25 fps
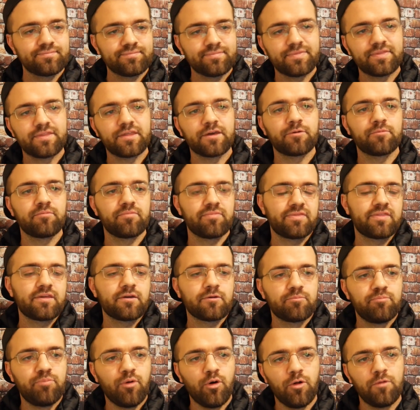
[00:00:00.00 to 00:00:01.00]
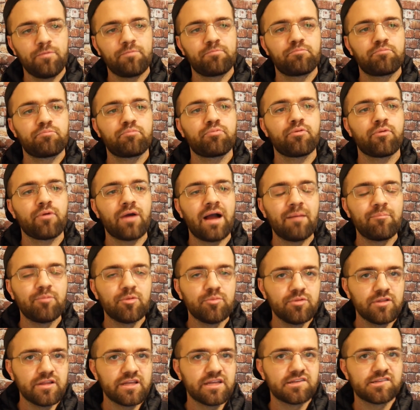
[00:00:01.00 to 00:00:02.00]
they're both
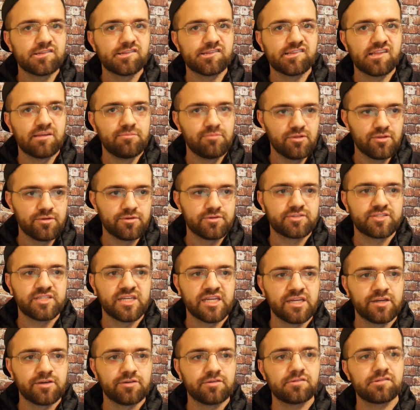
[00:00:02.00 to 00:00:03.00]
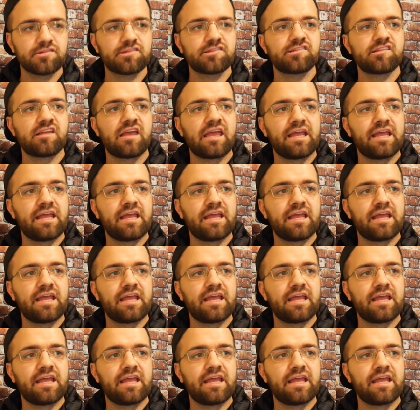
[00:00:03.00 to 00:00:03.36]
probably in similar tiers.